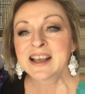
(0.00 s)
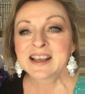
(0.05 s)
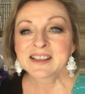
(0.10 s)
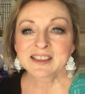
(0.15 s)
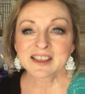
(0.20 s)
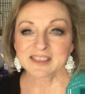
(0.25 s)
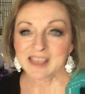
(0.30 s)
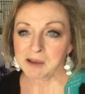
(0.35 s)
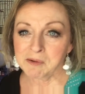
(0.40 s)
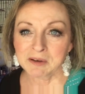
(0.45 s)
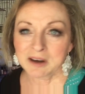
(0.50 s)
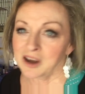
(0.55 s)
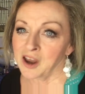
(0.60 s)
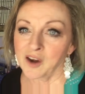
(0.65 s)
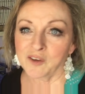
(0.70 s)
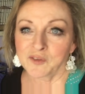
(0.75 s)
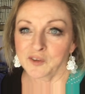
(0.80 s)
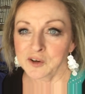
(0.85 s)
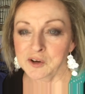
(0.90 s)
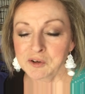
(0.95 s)
that they would
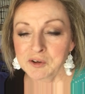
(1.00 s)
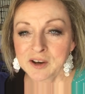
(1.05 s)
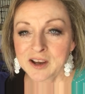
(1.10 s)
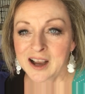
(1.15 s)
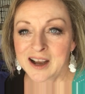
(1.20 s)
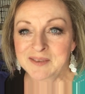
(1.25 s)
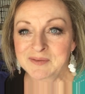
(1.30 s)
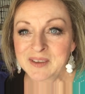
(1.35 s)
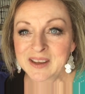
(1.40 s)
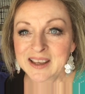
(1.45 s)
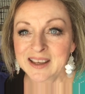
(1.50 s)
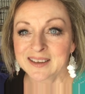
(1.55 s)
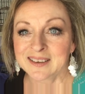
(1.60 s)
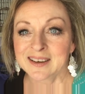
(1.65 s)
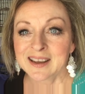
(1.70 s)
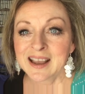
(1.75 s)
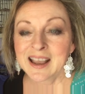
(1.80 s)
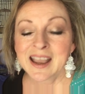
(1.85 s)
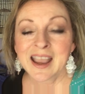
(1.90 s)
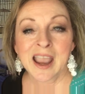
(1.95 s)
love for you to come in
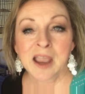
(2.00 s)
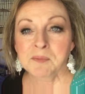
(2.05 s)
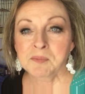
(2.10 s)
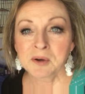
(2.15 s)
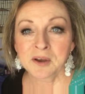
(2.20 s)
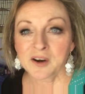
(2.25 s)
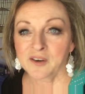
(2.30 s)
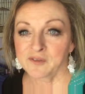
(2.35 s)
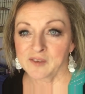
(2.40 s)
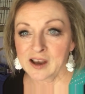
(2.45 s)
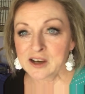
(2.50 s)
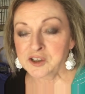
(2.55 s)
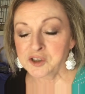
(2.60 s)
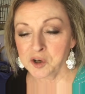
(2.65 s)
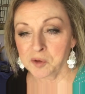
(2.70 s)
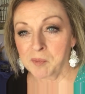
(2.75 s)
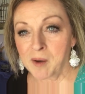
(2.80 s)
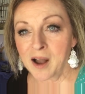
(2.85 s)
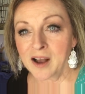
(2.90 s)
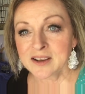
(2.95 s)
and put a facial
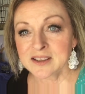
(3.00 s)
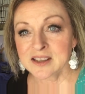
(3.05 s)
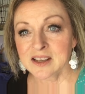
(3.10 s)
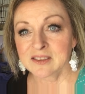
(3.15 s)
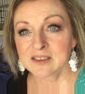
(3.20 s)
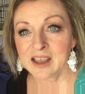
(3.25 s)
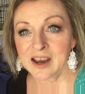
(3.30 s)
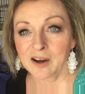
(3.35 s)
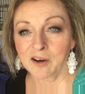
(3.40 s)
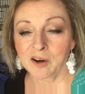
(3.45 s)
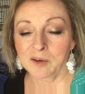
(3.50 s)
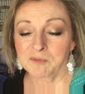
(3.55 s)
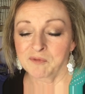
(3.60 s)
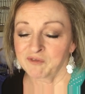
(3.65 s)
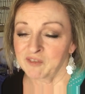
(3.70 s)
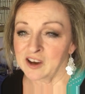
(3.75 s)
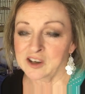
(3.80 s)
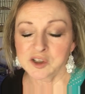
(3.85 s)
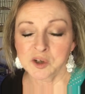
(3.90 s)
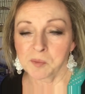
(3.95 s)
box in there. And
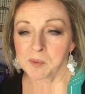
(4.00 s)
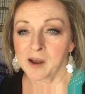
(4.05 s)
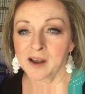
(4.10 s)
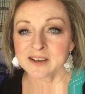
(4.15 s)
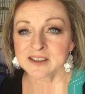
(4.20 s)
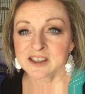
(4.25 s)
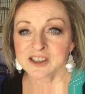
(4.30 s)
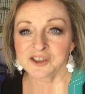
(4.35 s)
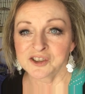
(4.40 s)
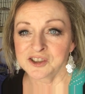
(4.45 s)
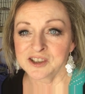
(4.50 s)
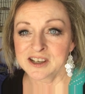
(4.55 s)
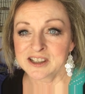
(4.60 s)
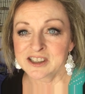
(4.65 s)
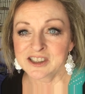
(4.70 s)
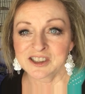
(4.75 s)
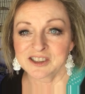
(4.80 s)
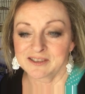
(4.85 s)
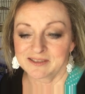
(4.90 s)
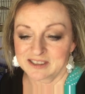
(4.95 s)
facial box is
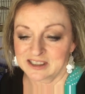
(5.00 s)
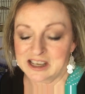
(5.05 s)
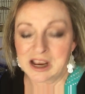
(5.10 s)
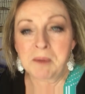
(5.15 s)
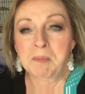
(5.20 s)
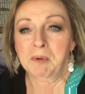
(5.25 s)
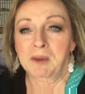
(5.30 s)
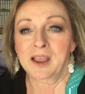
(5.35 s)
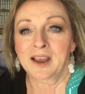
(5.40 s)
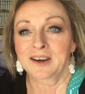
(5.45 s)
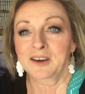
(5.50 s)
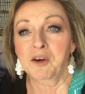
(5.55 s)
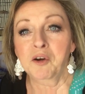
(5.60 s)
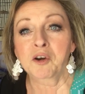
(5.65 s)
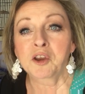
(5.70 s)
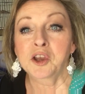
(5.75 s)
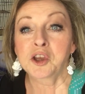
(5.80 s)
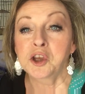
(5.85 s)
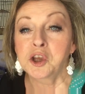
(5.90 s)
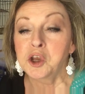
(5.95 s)
just simply a little
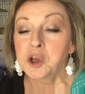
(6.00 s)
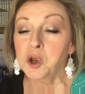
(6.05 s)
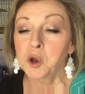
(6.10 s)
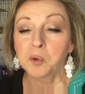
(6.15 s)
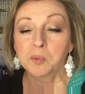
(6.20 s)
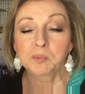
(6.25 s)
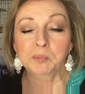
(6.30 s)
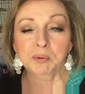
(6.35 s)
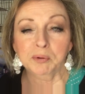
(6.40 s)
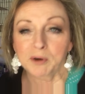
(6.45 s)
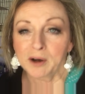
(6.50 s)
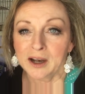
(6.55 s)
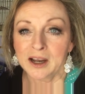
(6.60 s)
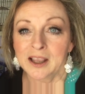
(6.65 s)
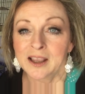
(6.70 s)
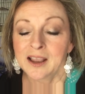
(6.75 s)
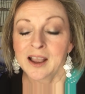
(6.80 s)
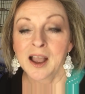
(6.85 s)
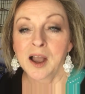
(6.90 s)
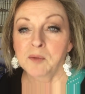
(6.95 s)
cute,
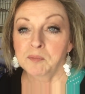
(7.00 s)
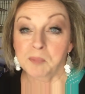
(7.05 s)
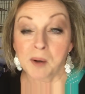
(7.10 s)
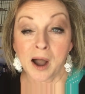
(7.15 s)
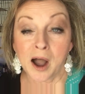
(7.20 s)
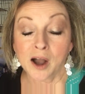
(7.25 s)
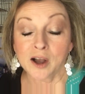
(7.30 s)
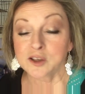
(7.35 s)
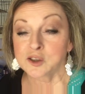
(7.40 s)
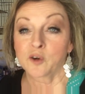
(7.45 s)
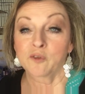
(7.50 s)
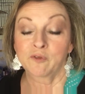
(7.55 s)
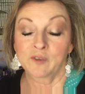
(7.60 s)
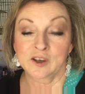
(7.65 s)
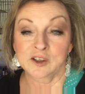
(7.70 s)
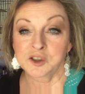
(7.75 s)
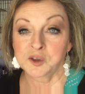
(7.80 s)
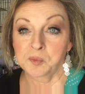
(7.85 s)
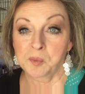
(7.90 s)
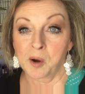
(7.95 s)
pretty box or
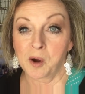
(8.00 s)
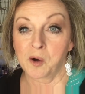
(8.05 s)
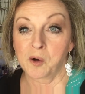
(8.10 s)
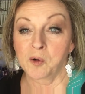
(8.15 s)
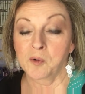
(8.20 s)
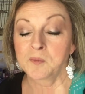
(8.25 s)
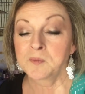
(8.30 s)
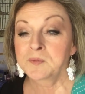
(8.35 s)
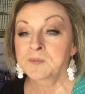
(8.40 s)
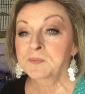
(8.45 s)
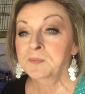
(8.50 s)
fishbowl